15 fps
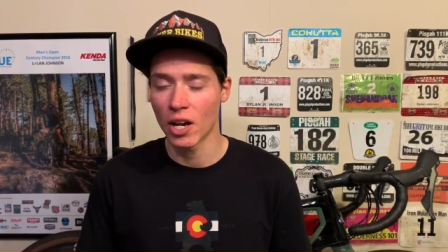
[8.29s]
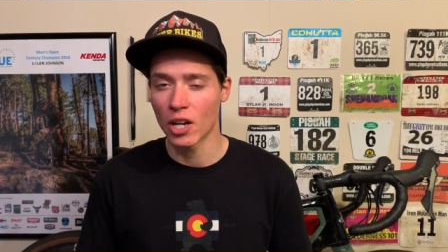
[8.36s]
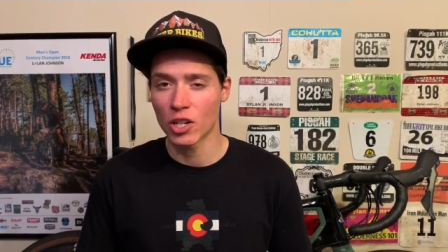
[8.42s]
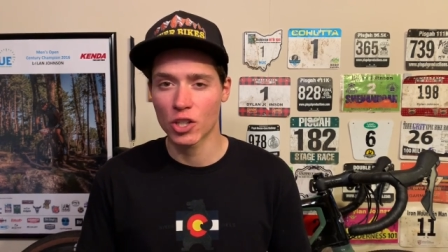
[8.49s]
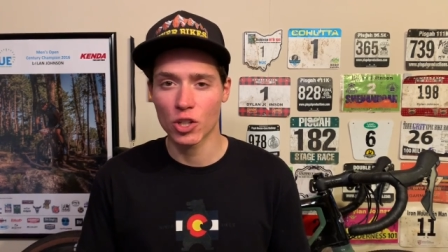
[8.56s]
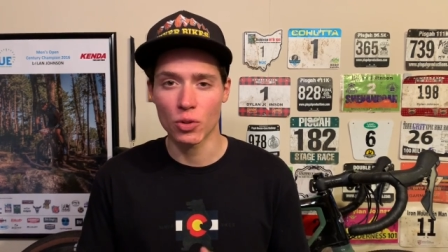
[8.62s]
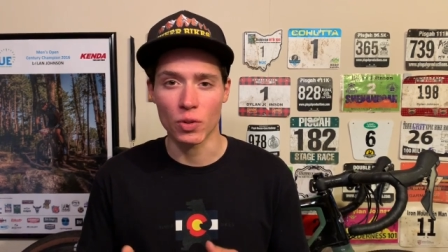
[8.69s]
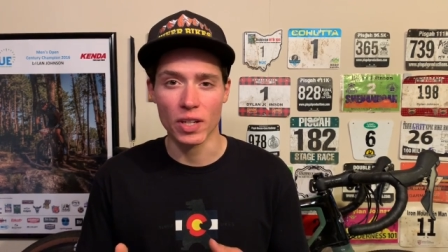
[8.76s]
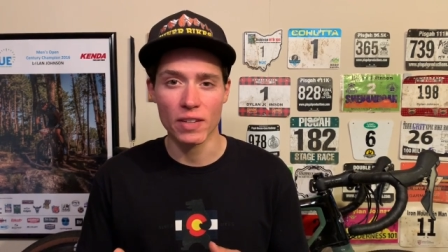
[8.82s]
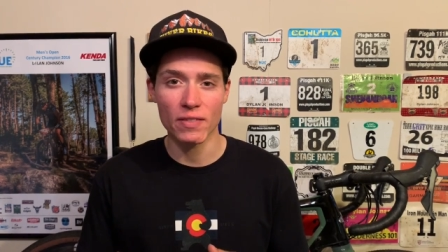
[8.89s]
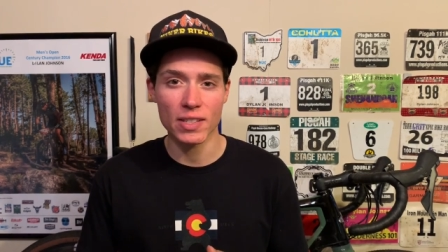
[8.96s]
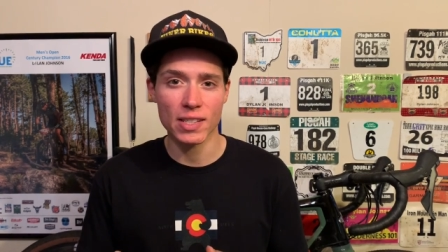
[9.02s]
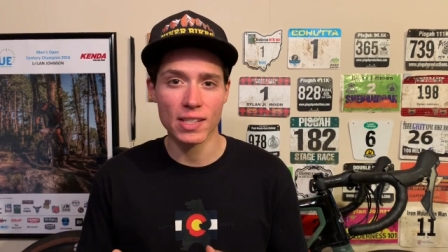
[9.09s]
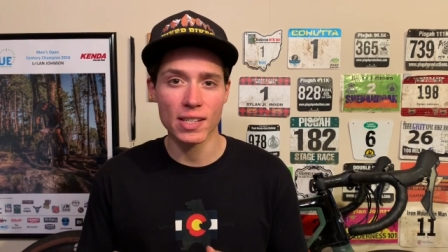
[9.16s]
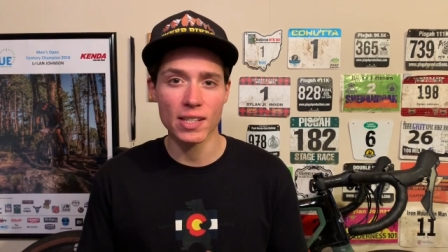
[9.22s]
Shoot,
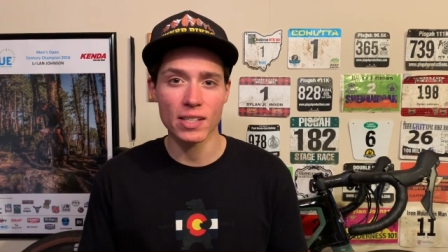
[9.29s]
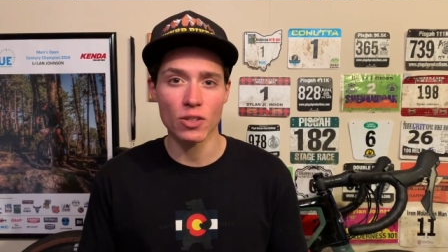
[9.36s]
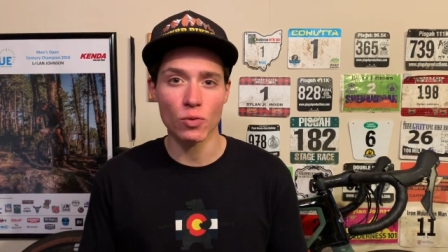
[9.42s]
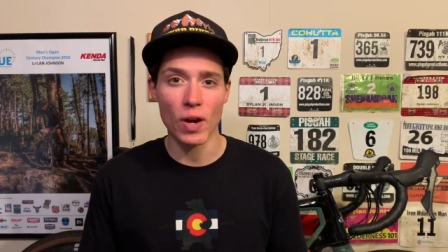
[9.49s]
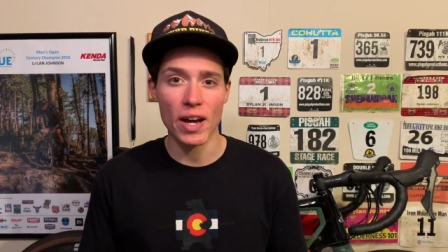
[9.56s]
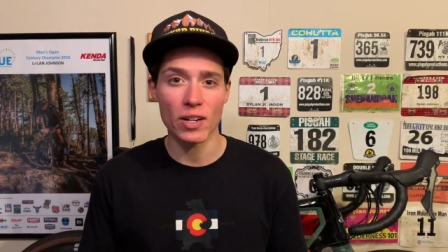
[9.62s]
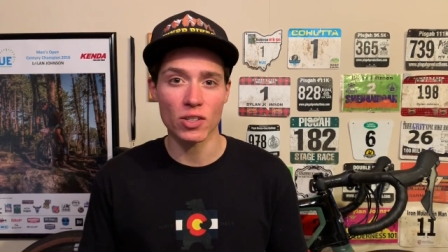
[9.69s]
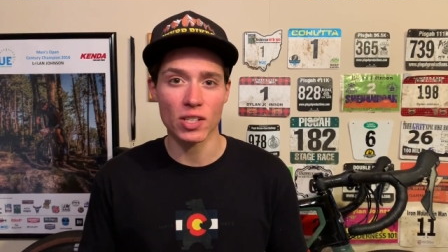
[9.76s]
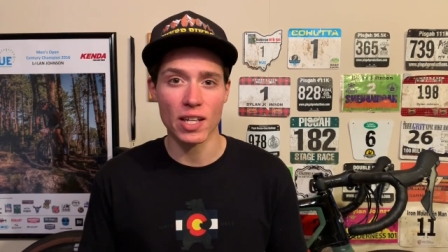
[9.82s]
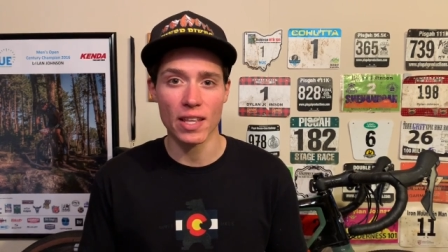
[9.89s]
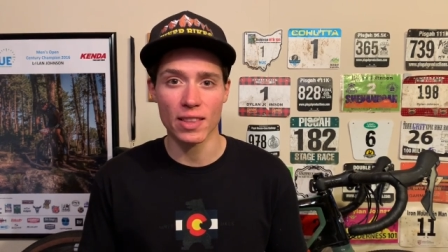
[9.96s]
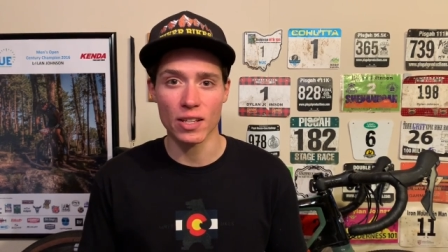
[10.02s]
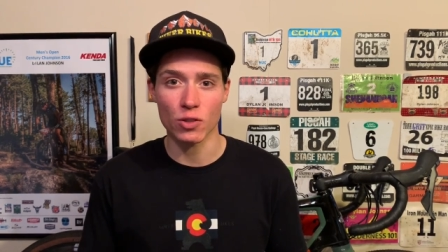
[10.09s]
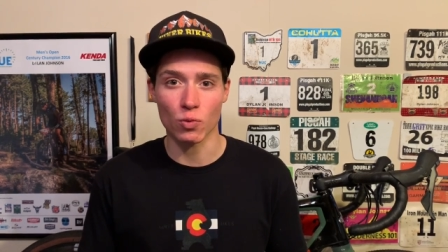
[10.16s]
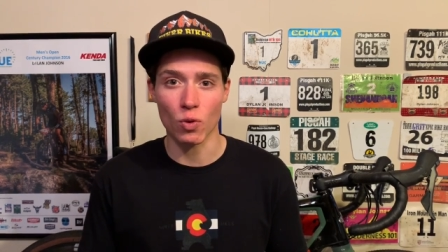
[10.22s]
even seasoned riders get these